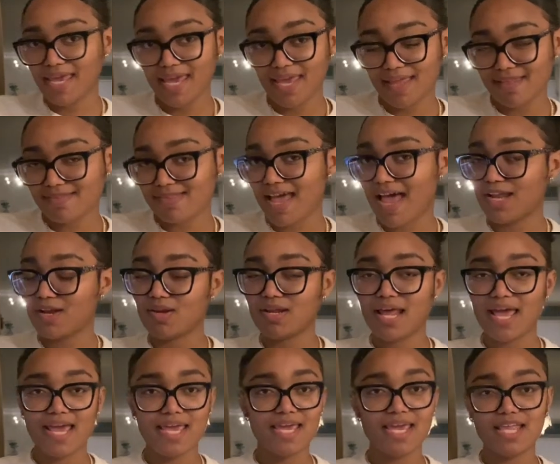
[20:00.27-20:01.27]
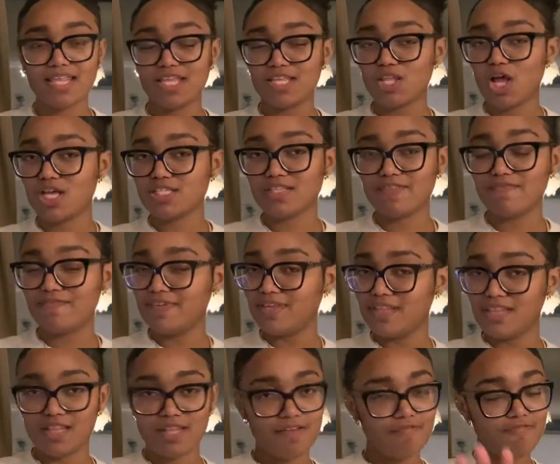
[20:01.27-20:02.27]
it. I don't like it. It doesn't
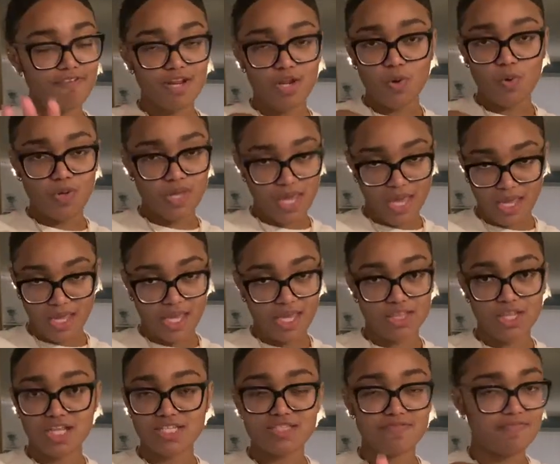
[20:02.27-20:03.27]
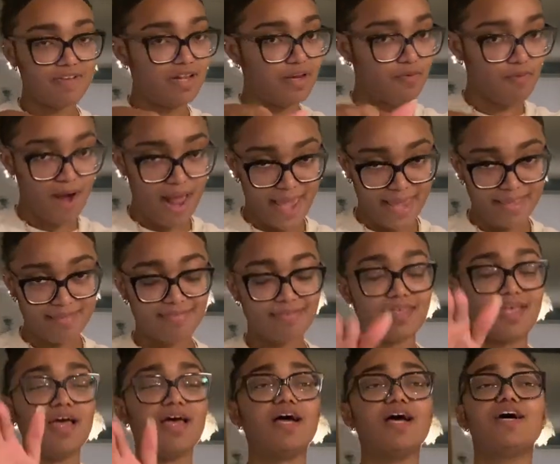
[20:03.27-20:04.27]
feel okay. It doesn't feel right.
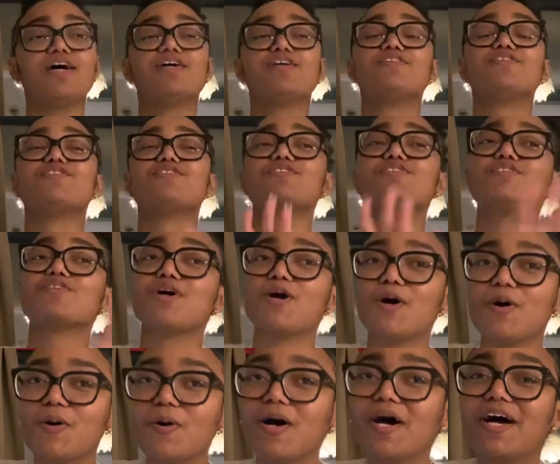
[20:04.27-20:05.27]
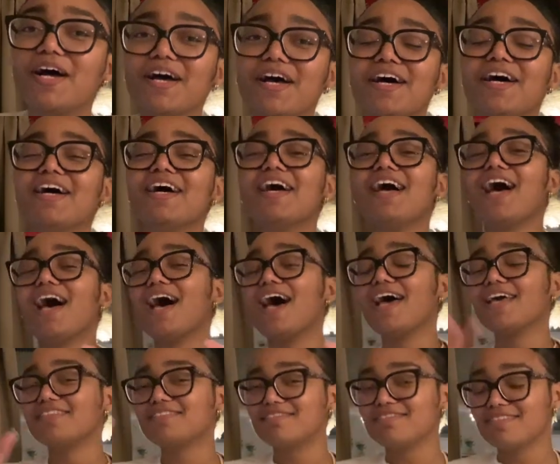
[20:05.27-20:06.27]
So
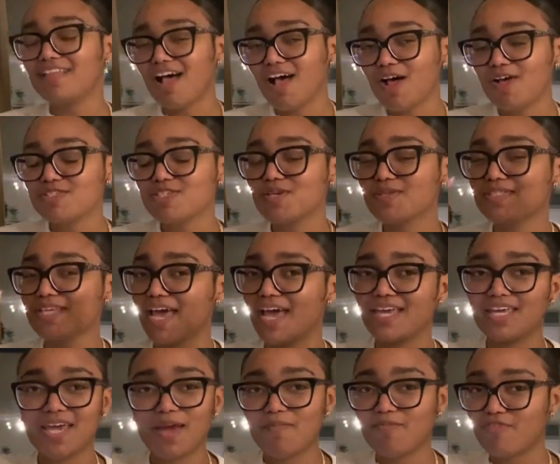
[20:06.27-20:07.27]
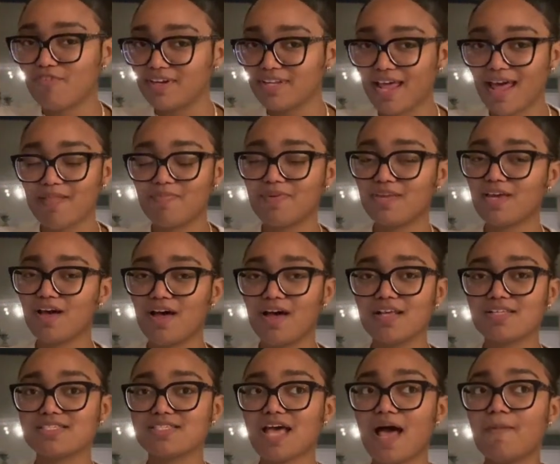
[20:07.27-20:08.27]
I also thank him for that
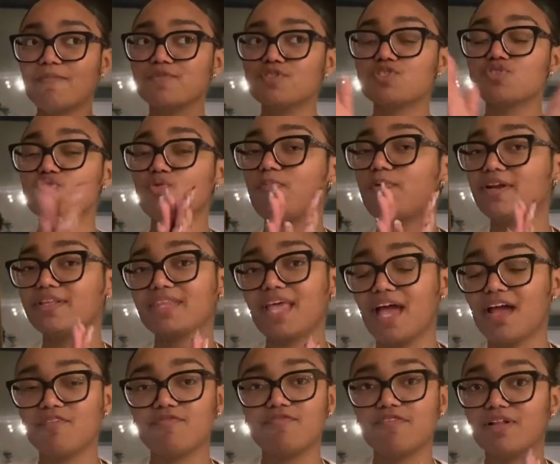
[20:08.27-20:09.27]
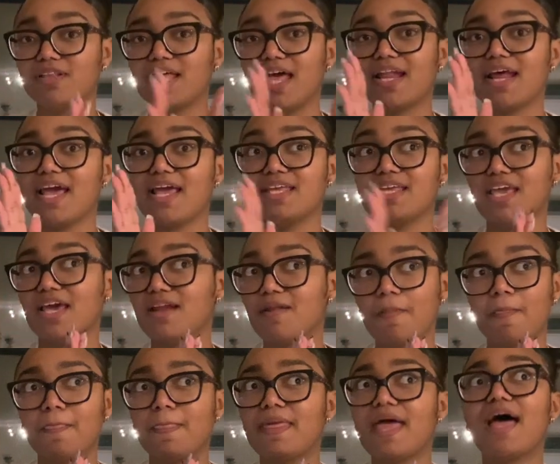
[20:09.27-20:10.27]
because I'm super thankful that I
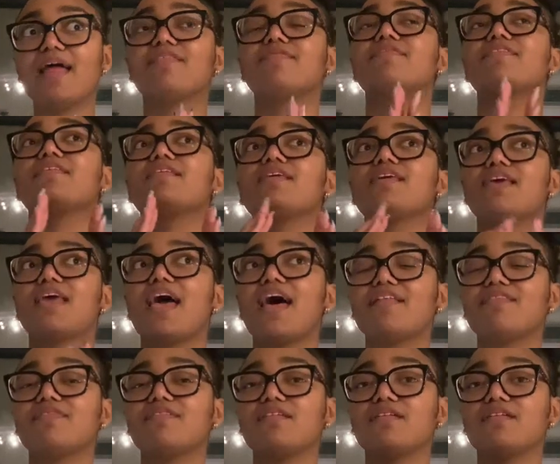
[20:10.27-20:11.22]
didn't get